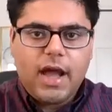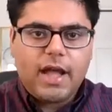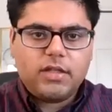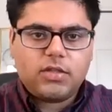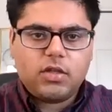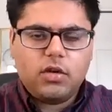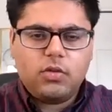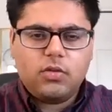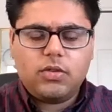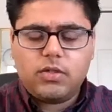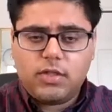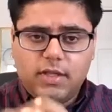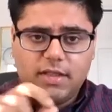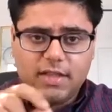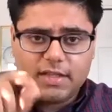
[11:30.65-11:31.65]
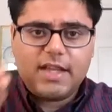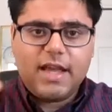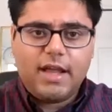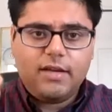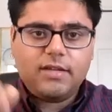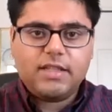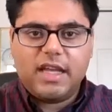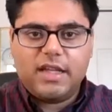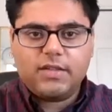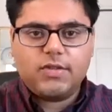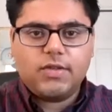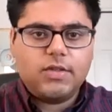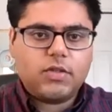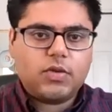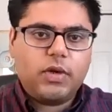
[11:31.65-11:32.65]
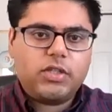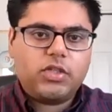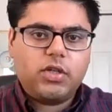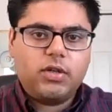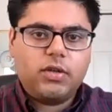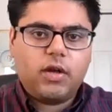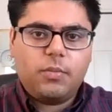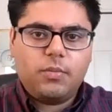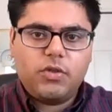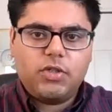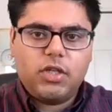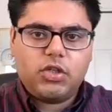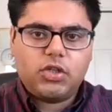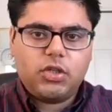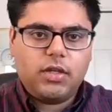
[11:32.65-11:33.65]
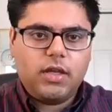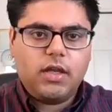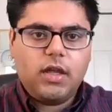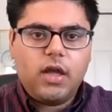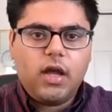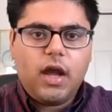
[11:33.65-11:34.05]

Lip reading: And so to this end, to answer this question computationally,